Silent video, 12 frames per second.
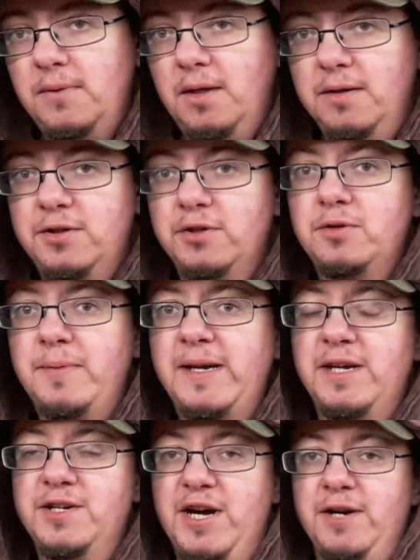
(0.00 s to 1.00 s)
social
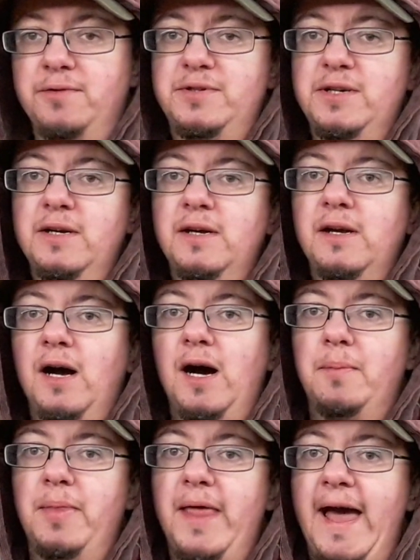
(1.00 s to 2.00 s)
media channels
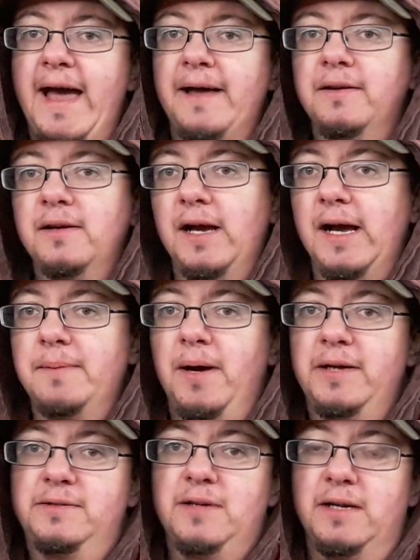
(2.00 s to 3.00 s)
up there. Um,
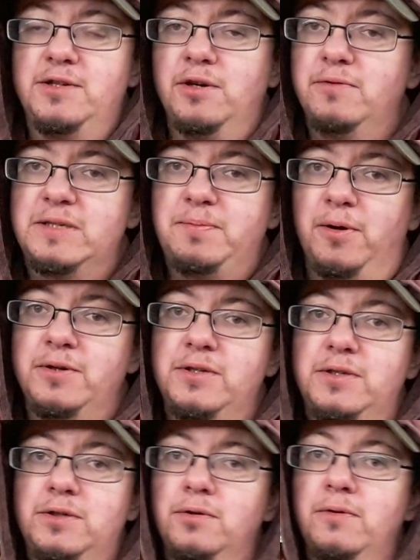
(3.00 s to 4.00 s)
I, I do respond
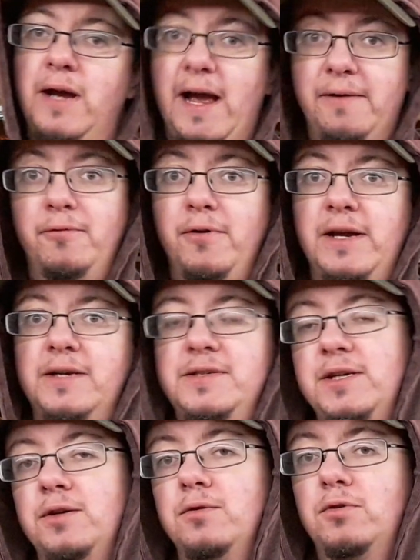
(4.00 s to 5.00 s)
to every
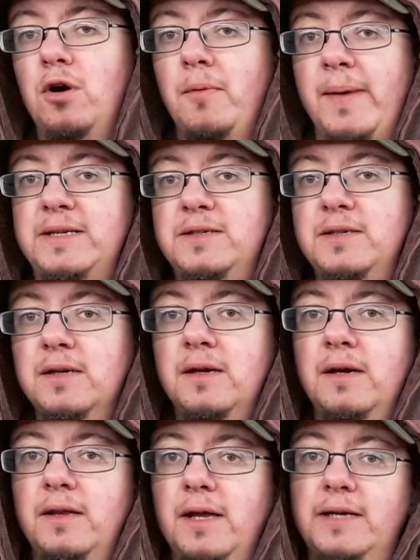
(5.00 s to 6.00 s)
single comment
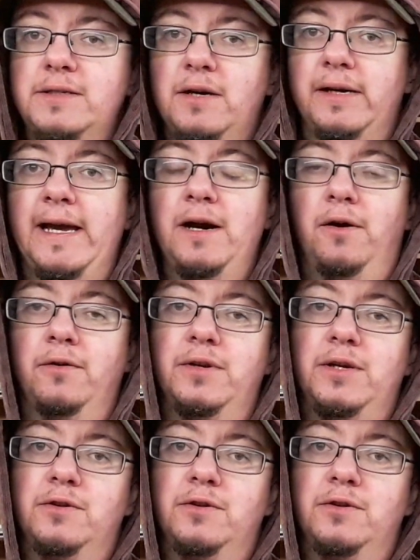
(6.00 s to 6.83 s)
that I get on the